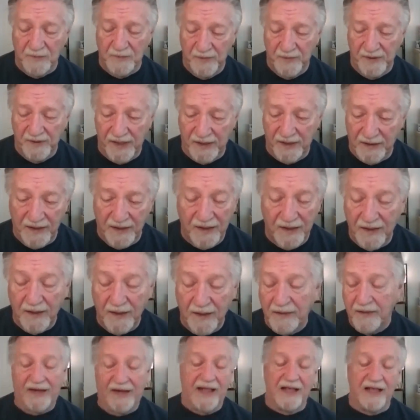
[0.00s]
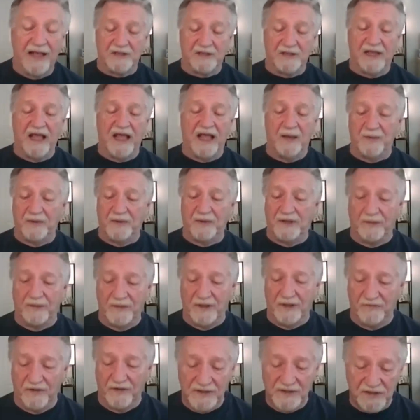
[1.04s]
That hasn't happened. I mean, if I say I'm going to be
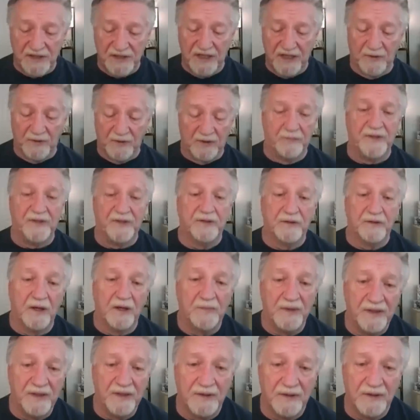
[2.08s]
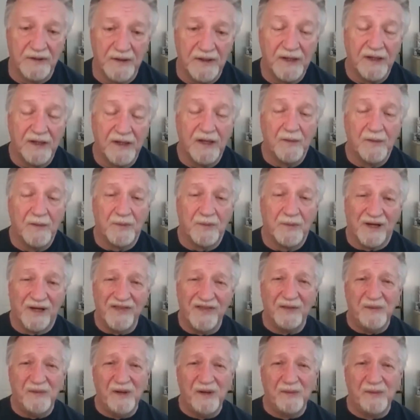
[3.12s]
there, I'll be there. But I think people
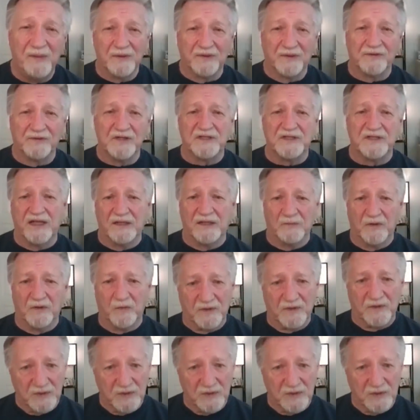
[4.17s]
understand with what's going on now.